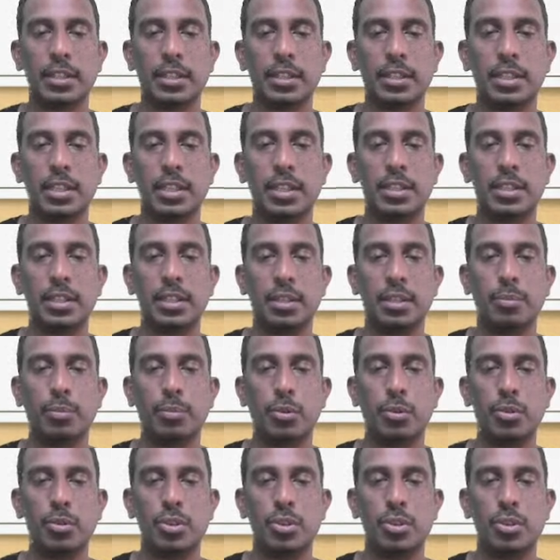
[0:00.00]
This is
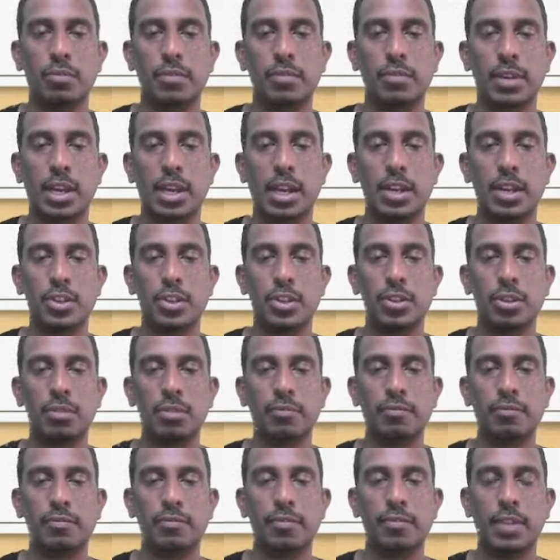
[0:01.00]
deposition of
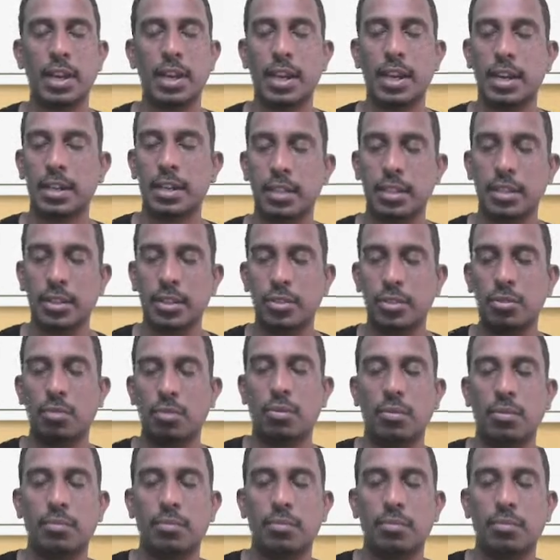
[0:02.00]
calcium fat. This one.